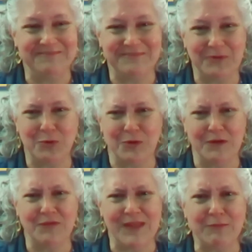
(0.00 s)
or
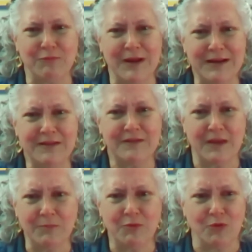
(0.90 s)
if that Reddit
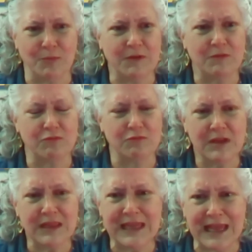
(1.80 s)
subgroup is
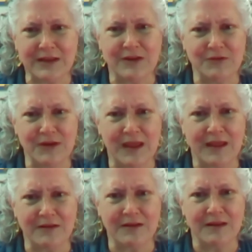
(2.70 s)
really getting you
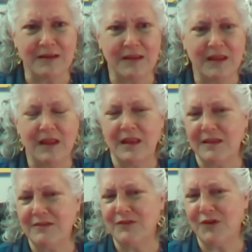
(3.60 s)
down,
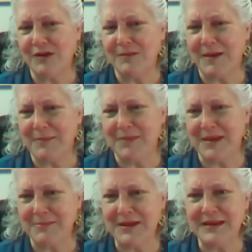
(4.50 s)
let's talk about
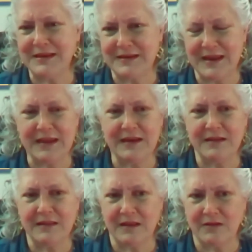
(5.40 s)
maybe taking a
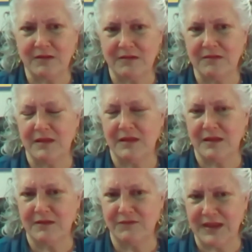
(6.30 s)

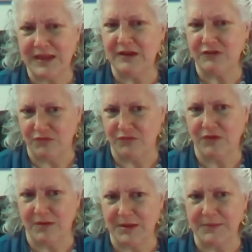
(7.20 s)
little vacation
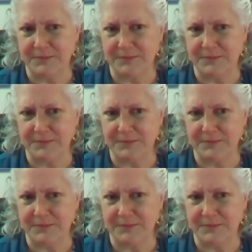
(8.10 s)
from it.